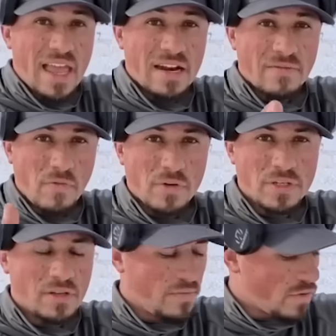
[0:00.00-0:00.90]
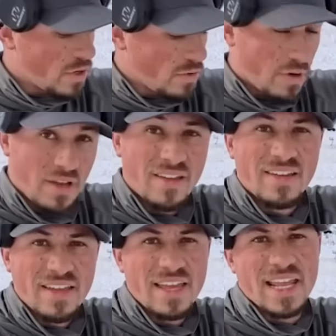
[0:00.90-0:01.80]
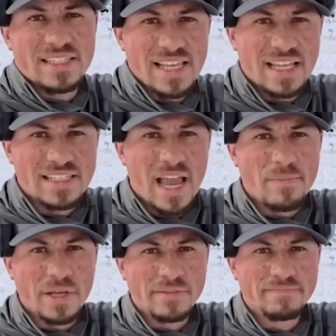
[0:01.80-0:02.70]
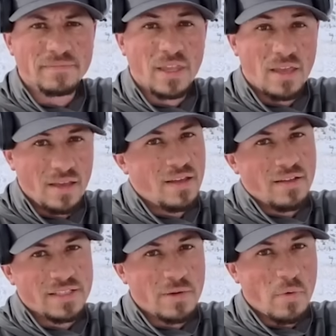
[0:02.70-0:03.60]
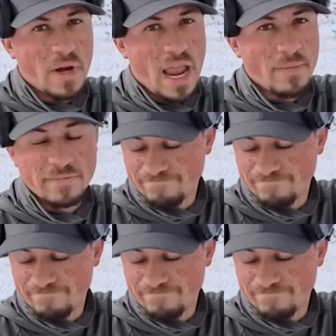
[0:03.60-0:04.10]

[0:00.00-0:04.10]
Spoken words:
and unfortunately for you, it hits that sapling. Let's see what would happen.